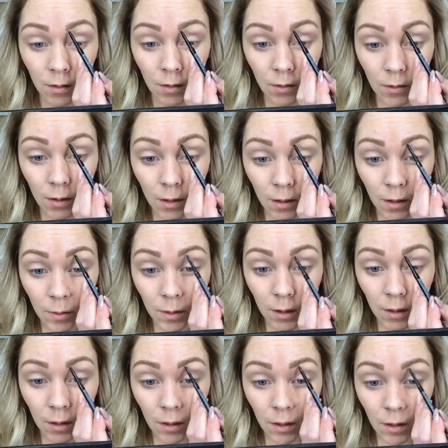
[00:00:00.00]
we're going to
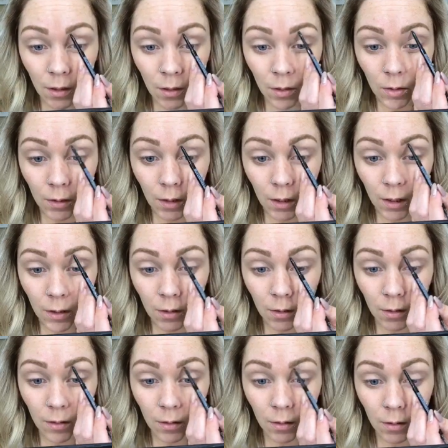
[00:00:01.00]
be golden.
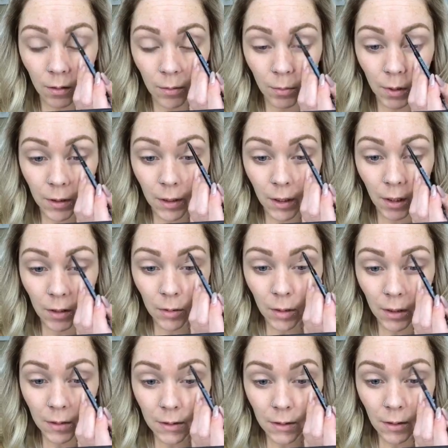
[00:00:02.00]
But the other
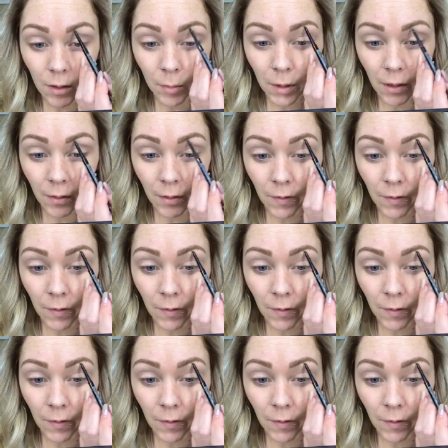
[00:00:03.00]
one is a little bit